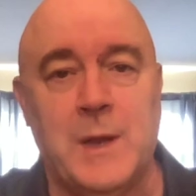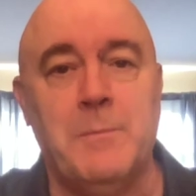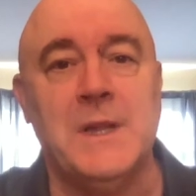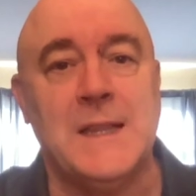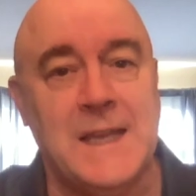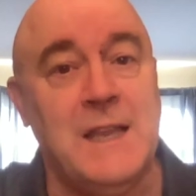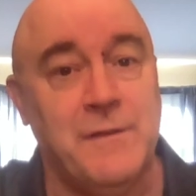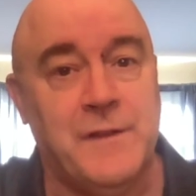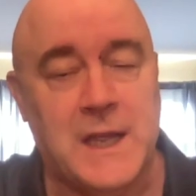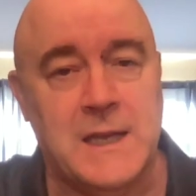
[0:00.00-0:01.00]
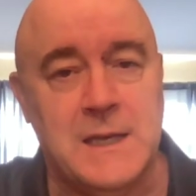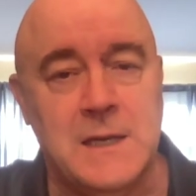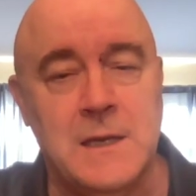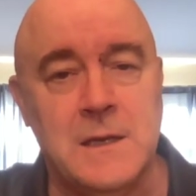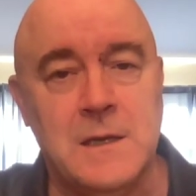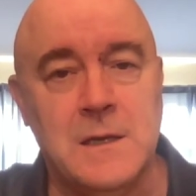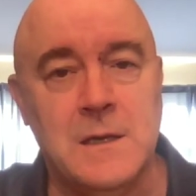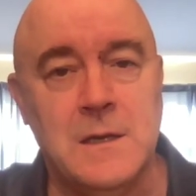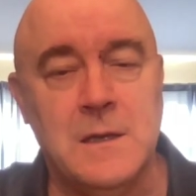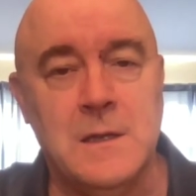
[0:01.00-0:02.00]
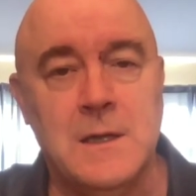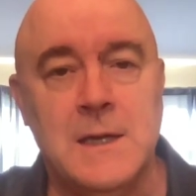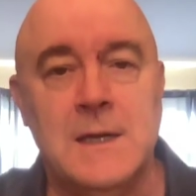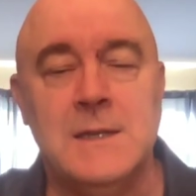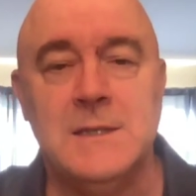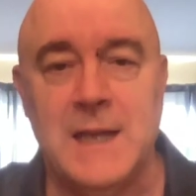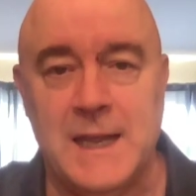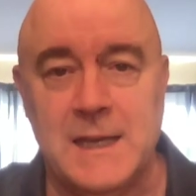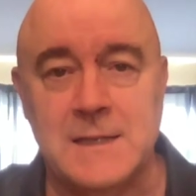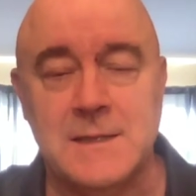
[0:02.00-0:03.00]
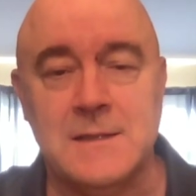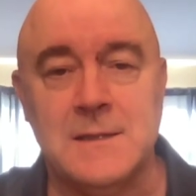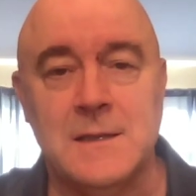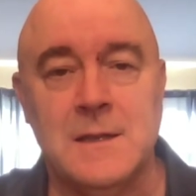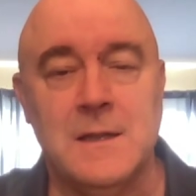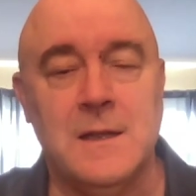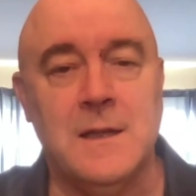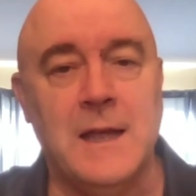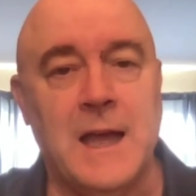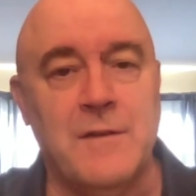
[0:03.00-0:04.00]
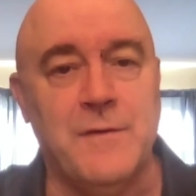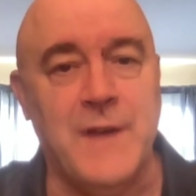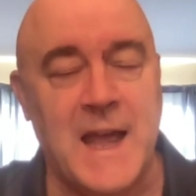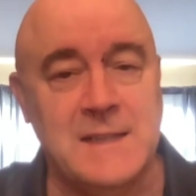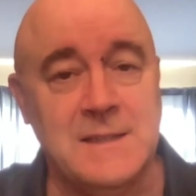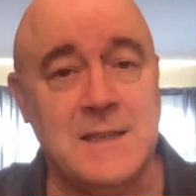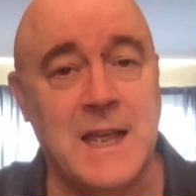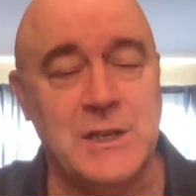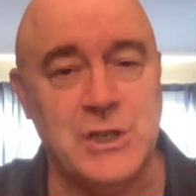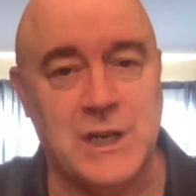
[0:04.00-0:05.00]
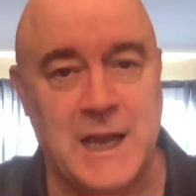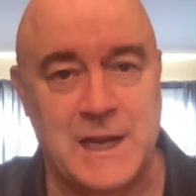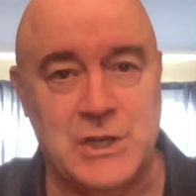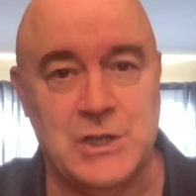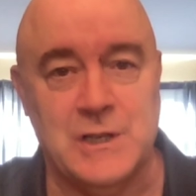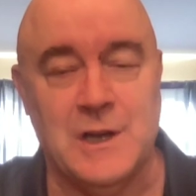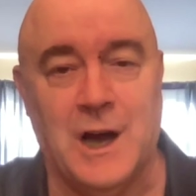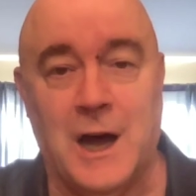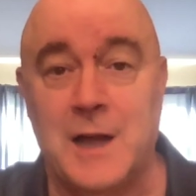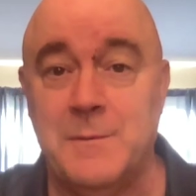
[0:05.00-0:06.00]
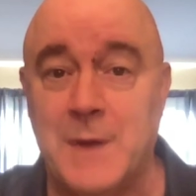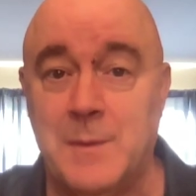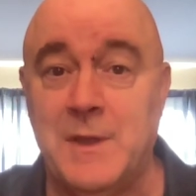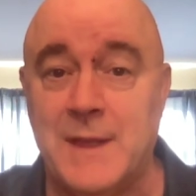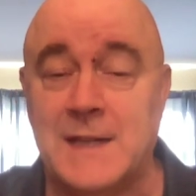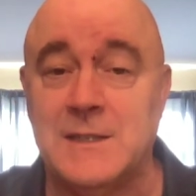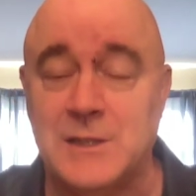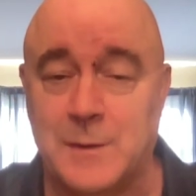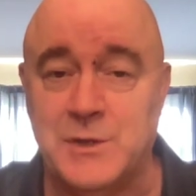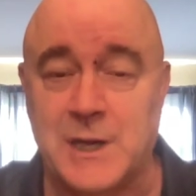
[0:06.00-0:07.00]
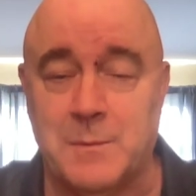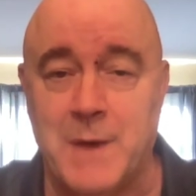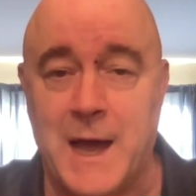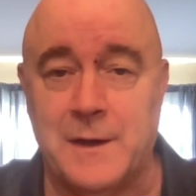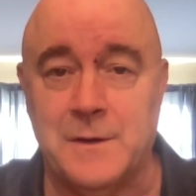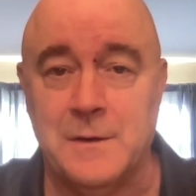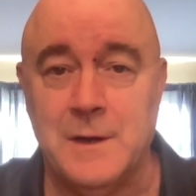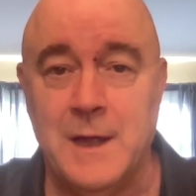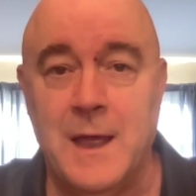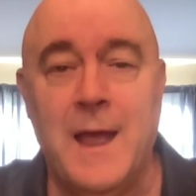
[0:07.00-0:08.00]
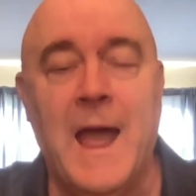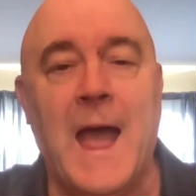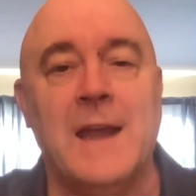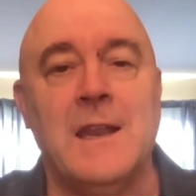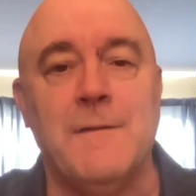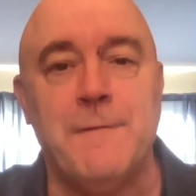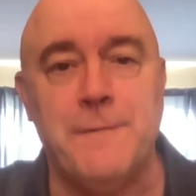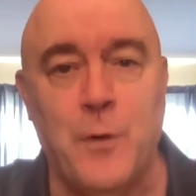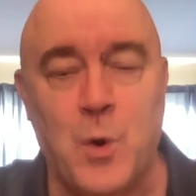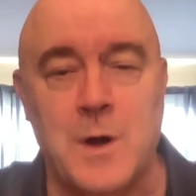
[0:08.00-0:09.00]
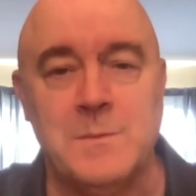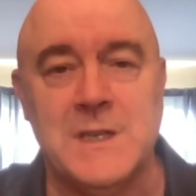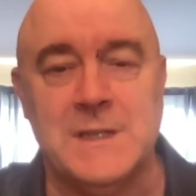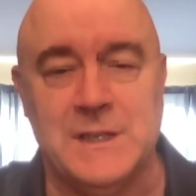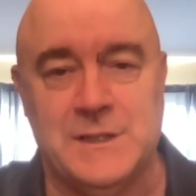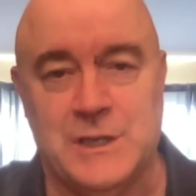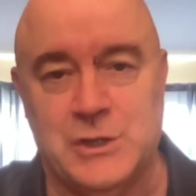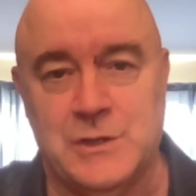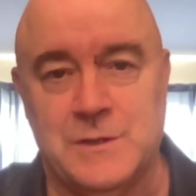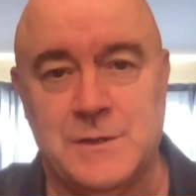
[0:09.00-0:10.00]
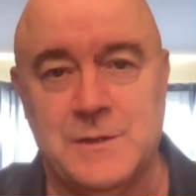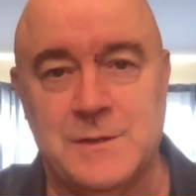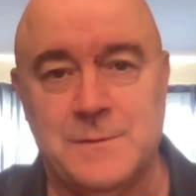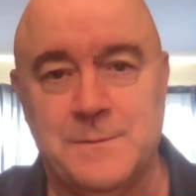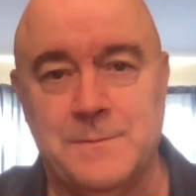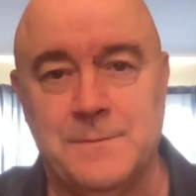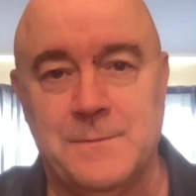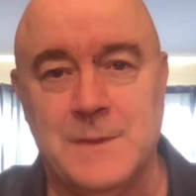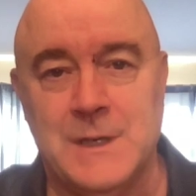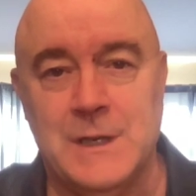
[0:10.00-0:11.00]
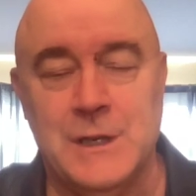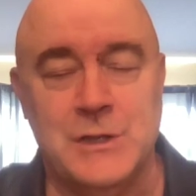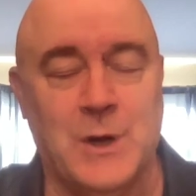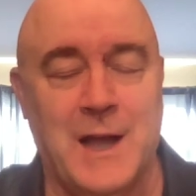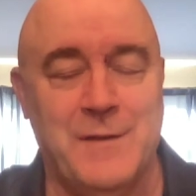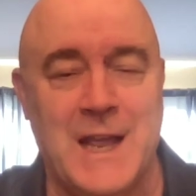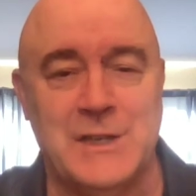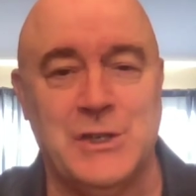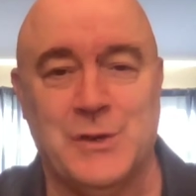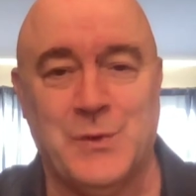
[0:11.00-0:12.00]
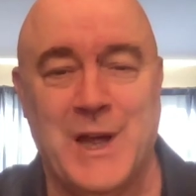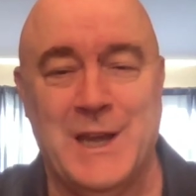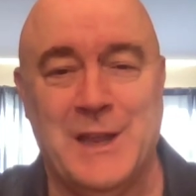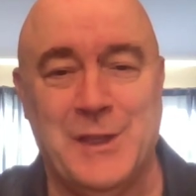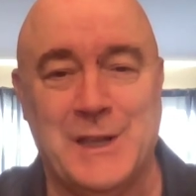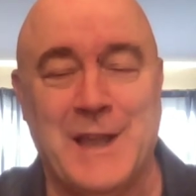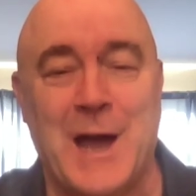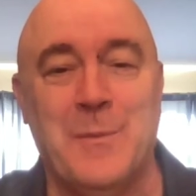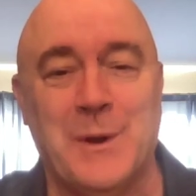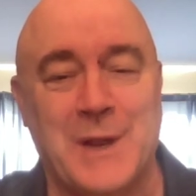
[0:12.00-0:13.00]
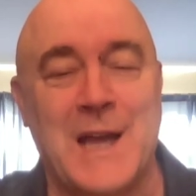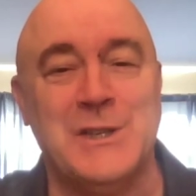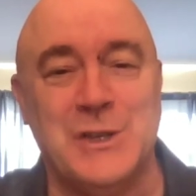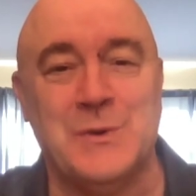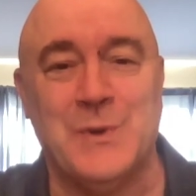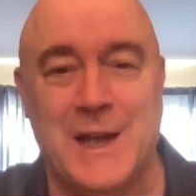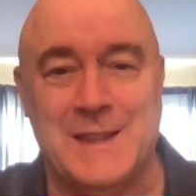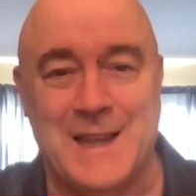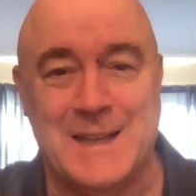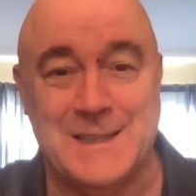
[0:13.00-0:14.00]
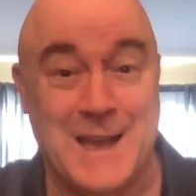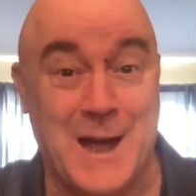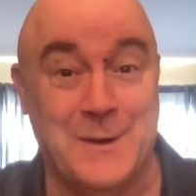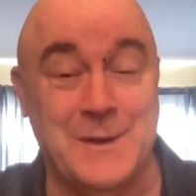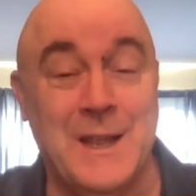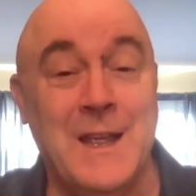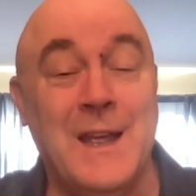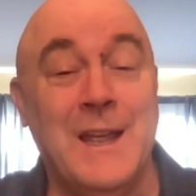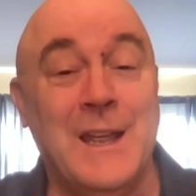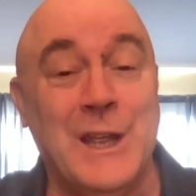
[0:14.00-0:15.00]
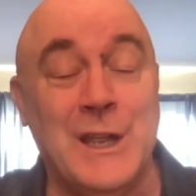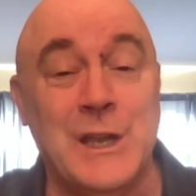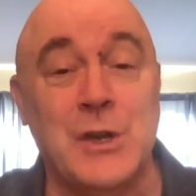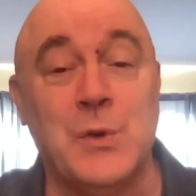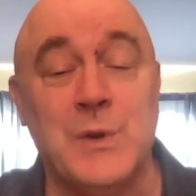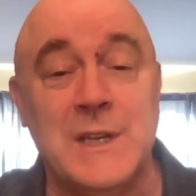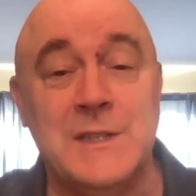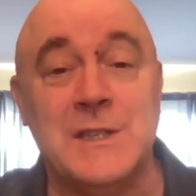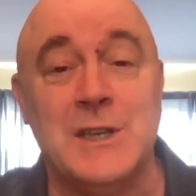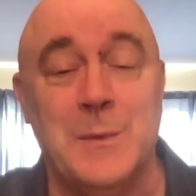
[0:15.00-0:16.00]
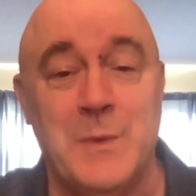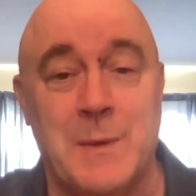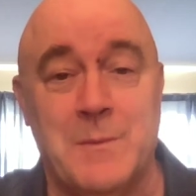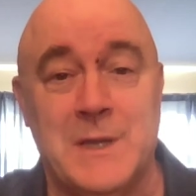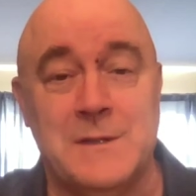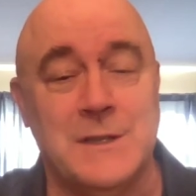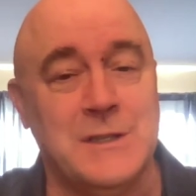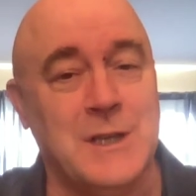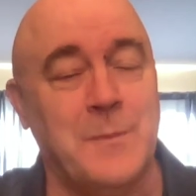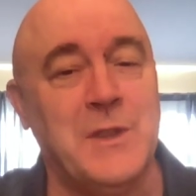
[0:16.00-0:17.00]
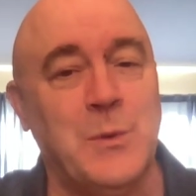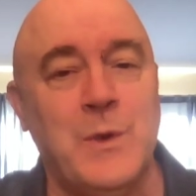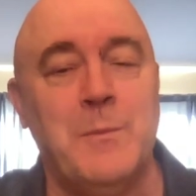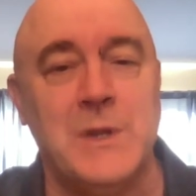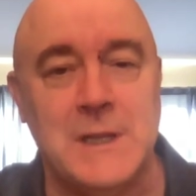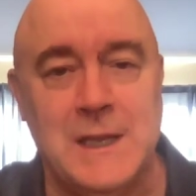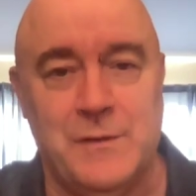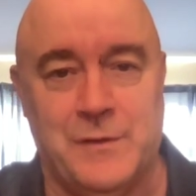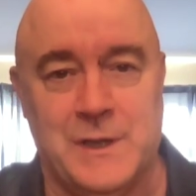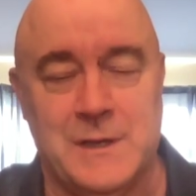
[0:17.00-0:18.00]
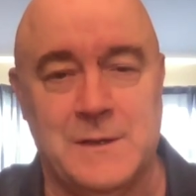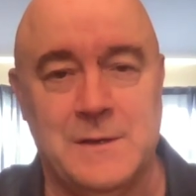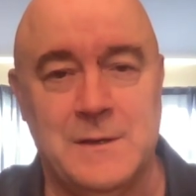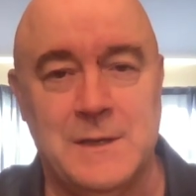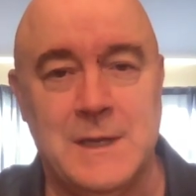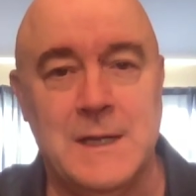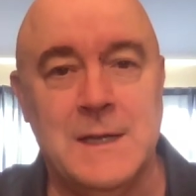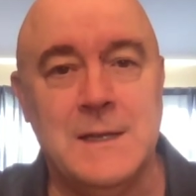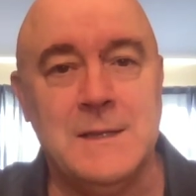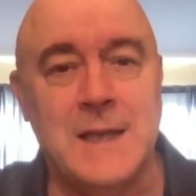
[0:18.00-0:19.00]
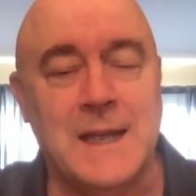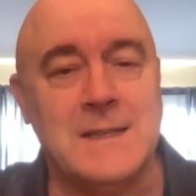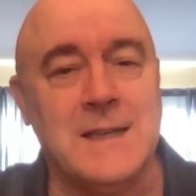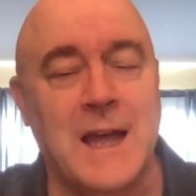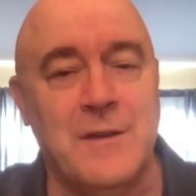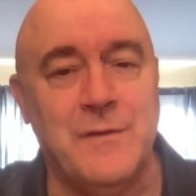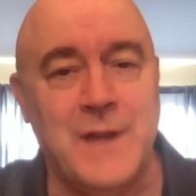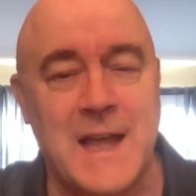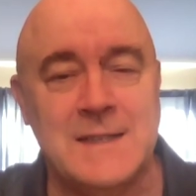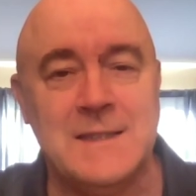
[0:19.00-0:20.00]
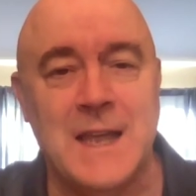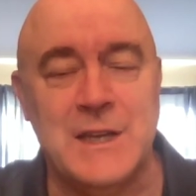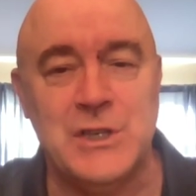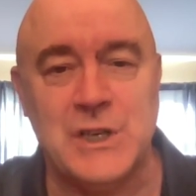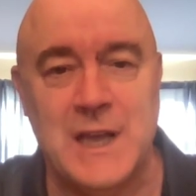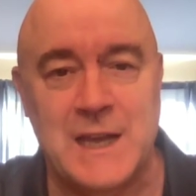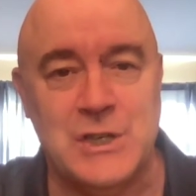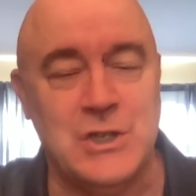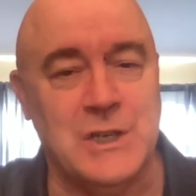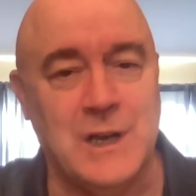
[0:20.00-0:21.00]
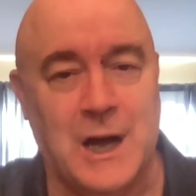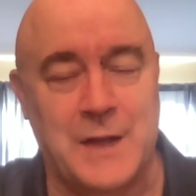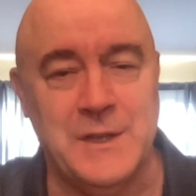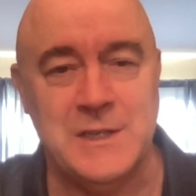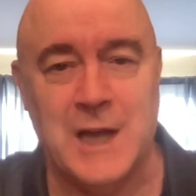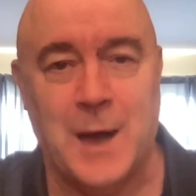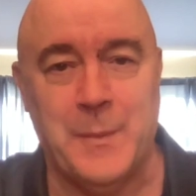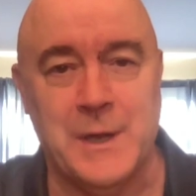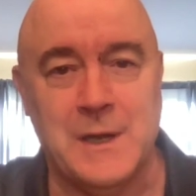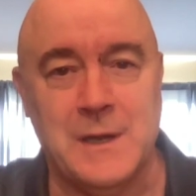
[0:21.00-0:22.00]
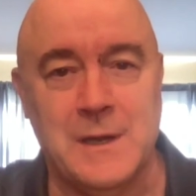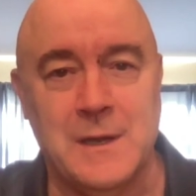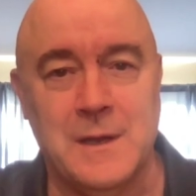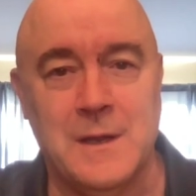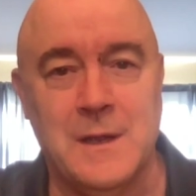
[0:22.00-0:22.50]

we believe in takes advanced education on maybe that subject matter and informed decisions. So I haven't asked you to write anything down, but I'm going to ask you to write that down. Increased commitment to something we believe in takes advanced education on the topic